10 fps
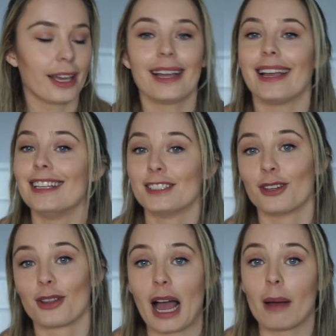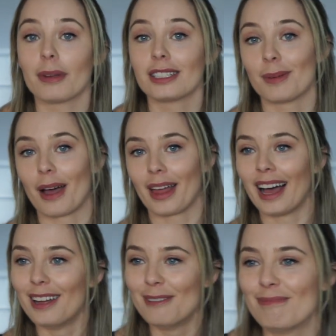He's not the happiest about
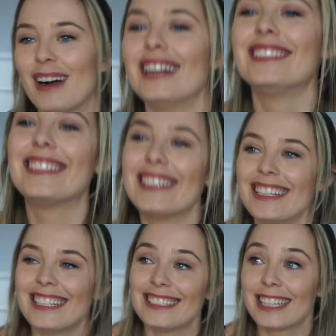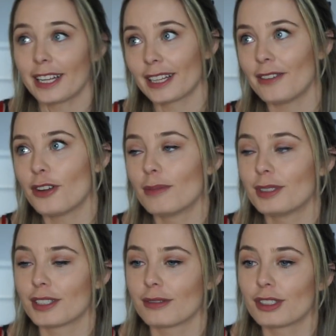that, but technically I've known him
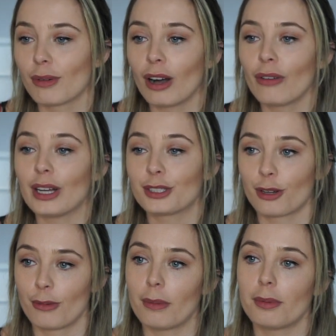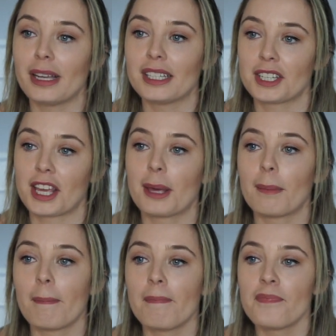since I was 12. I don't remember meeting him.